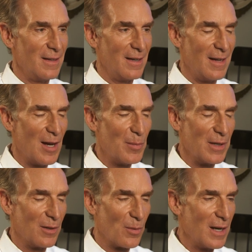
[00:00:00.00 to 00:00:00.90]
and how
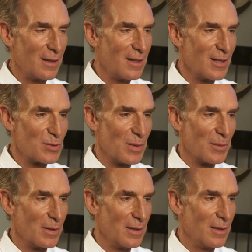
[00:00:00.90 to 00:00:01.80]
many great things we
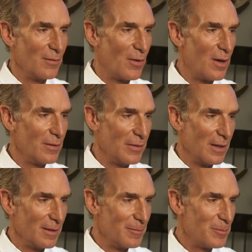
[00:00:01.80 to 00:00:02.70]
were involved
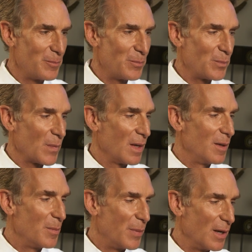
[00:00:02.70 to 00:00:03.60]
in
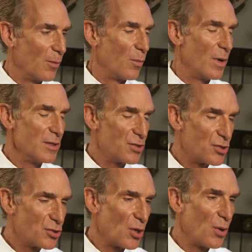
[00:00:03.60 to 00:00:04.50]
but it was
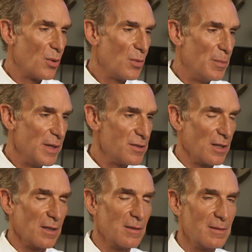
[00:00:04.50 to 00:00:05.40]
so
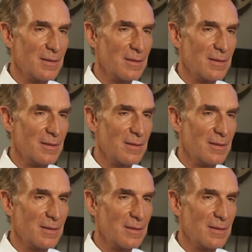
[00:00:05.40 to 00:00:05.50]
busy.